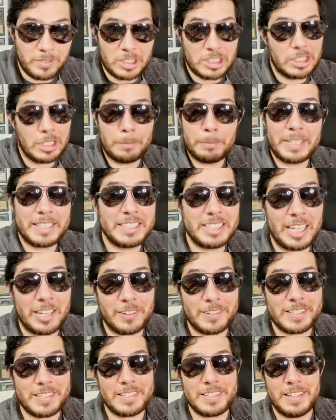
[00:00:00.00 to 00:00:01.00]
something like
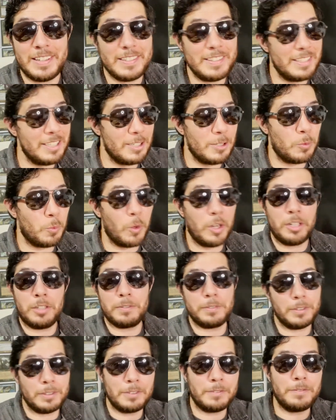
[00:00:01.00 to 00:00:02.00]
Channel the Suns is
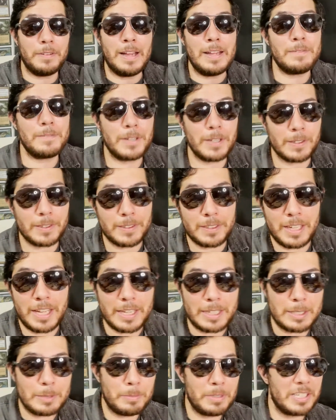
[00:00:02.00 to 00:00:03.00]
wonderful in 5-color
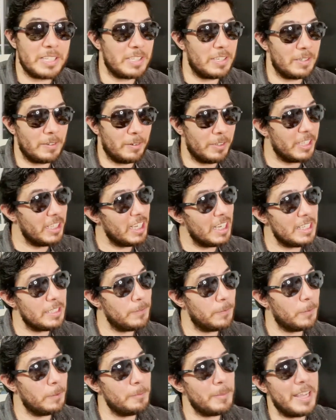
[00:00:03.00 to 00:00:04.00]
decks because it only
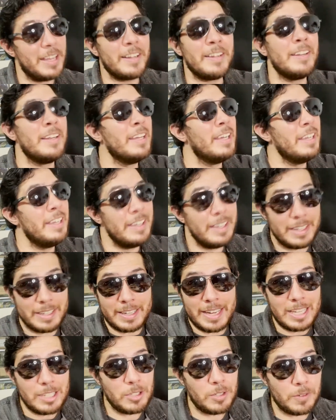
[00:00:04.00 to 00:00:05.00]
costs 4 mana, it
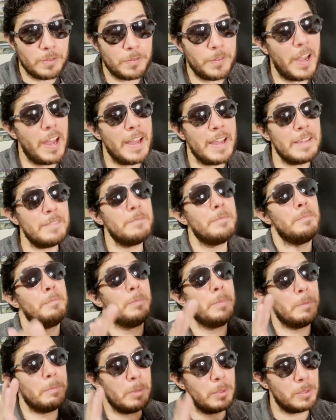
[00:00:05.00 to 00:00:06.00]
nets you 5,
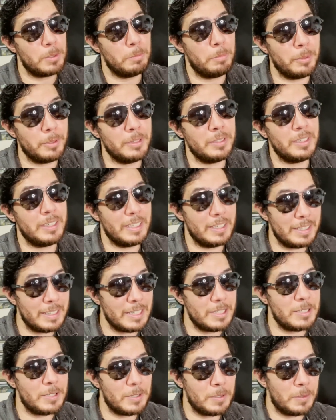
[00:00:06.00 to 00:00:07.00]
but most importantly, it
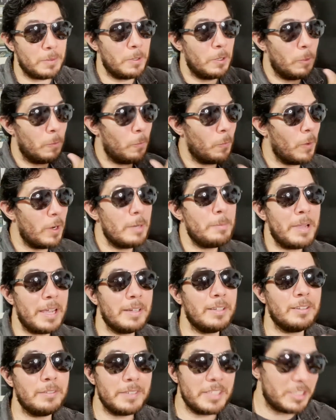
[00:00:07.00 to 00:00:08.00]
nets you 1
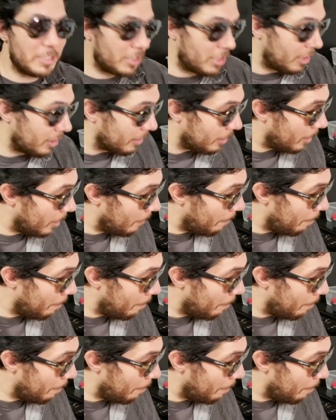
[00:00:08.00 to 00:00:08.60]
mana of each color.